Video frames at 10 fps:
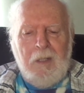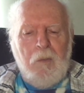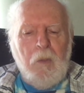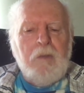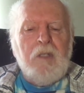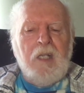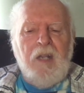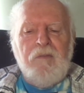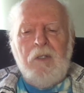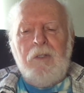One thing
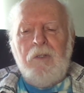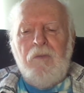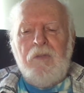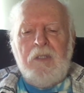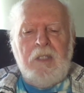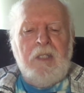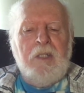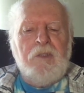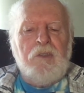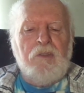I've learned over the
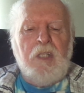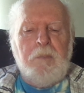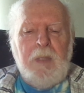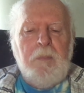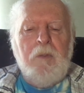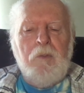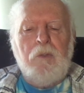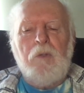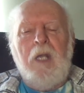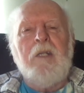years is that people
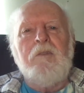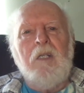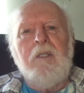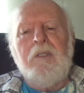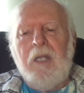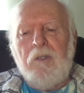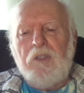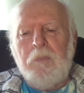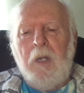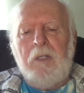who try to tell you how
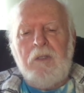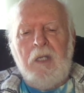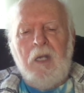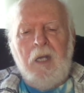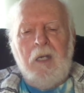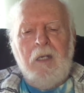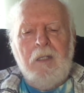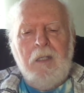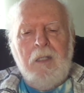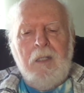smart they are
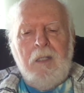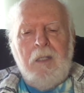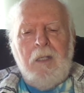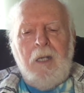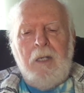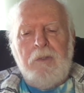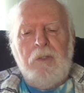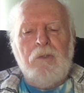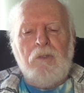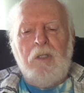
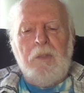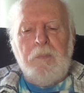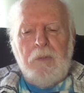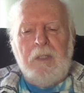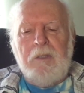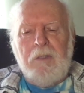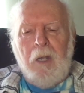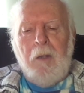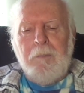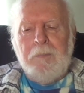usually pretty dumb.